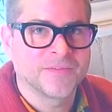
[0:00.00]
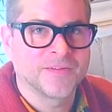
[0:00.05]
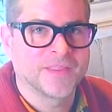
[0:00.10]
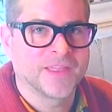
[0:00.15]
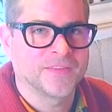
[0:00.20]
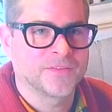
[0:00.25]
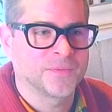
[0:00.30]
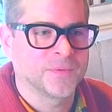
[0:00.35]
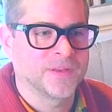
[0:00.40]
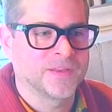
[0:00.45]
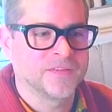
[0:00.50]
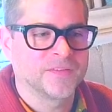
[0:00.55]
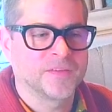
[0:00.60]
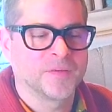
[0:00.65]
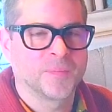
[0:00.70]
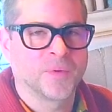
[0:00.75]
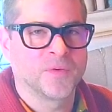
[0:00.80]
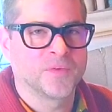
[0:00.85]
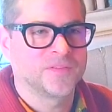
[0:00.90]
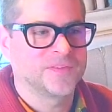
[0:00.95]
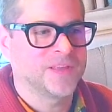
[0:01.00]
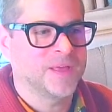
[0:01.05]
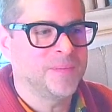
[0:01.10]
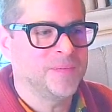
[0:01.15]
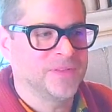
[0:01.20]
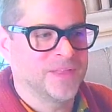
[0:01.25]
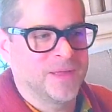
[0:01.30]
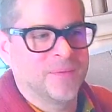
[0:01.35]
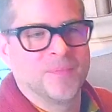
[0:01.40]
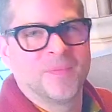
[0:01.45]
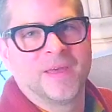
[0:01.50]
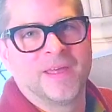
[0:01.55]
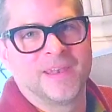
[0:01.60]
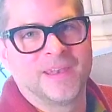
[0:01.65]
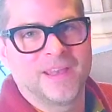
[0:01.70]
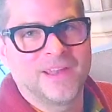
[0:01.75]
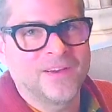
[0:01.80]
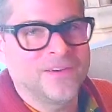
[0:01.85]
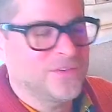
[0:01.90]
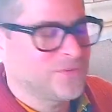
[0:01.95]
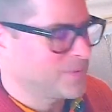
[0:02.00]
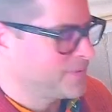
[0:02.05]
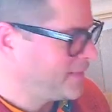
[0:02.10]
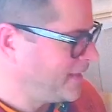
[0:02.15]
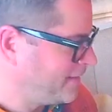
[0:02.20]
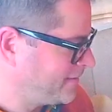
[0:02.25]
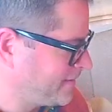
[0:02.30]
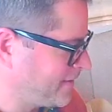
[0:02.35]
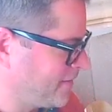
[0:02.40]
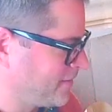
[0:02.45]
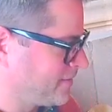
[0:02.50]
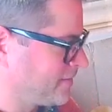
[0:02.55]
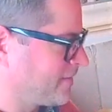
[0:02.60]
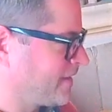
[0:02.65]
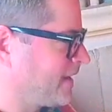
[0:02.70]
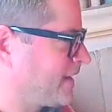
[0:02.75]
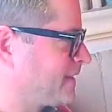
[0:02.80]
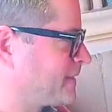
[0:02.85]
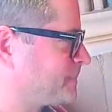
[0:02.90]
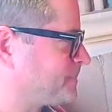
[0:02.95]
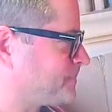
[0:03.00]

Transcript: and that's what it's supposed to emulate. And here's what that sounds like.